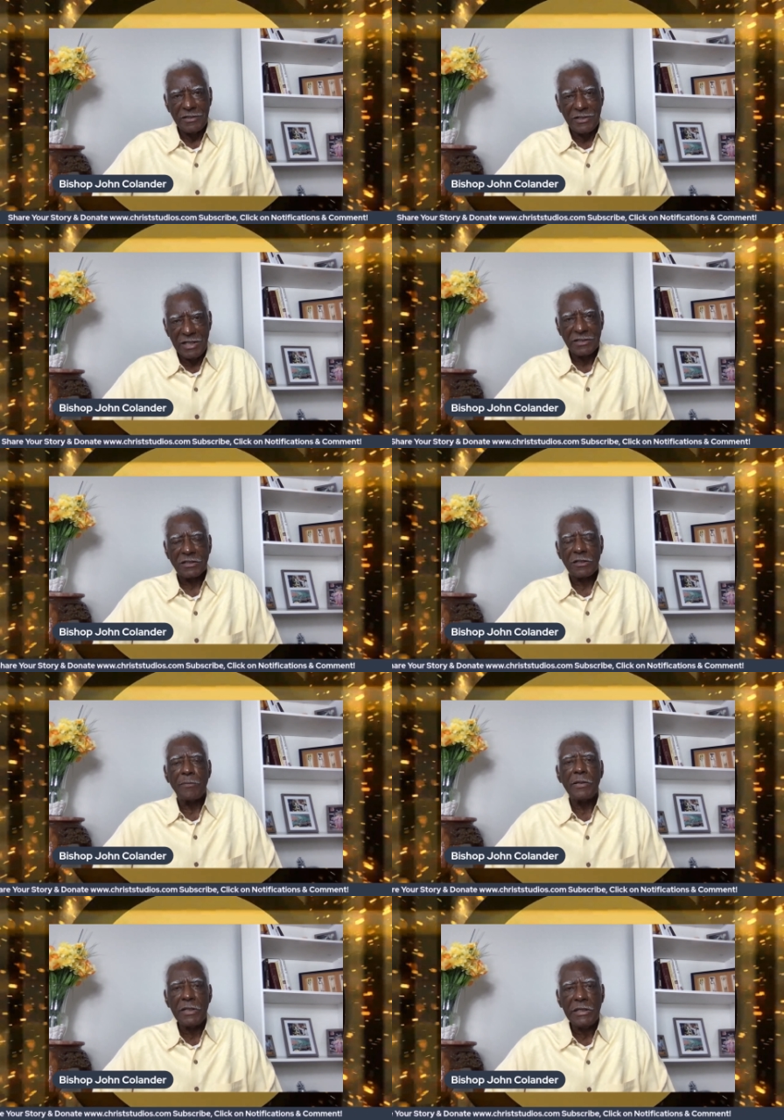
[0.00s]
just to
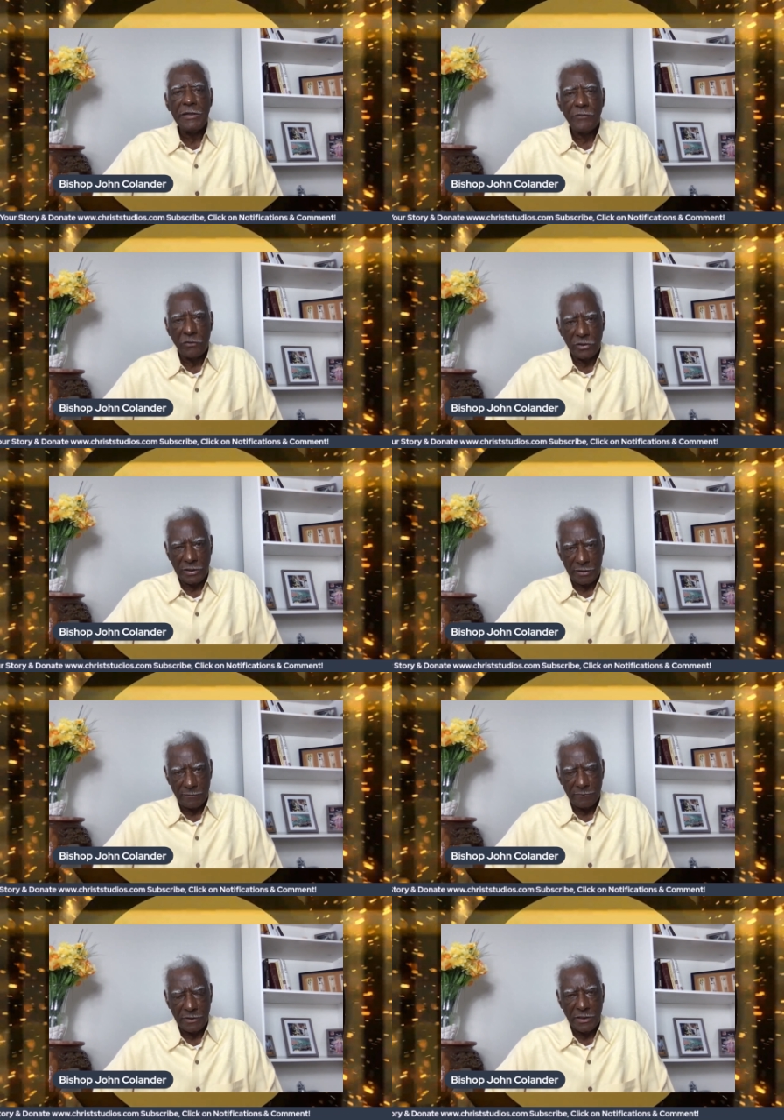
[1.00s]
believe on him,
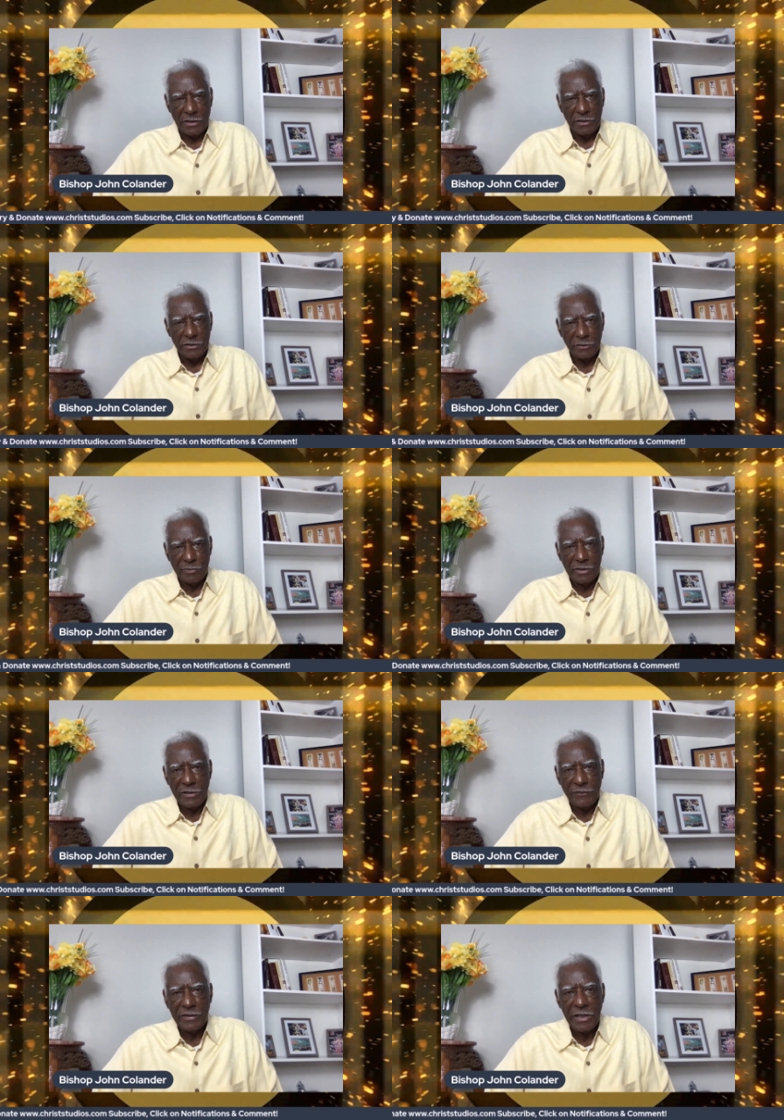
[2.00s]
to
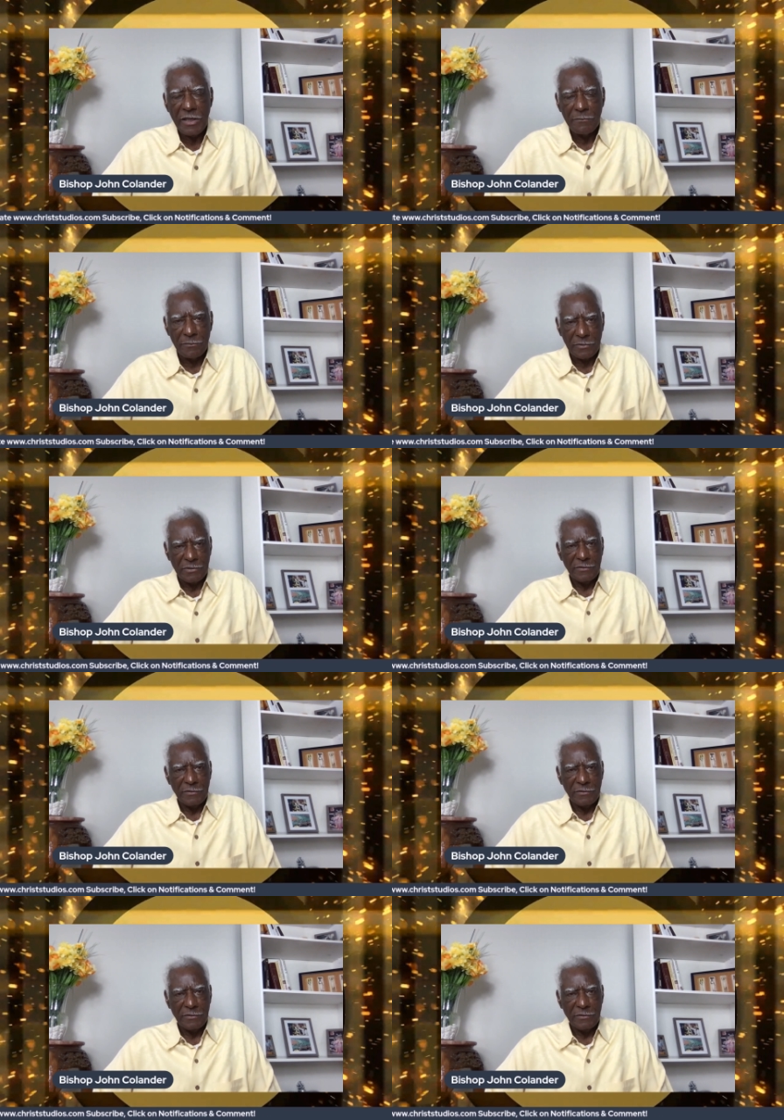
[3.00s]
believe in him,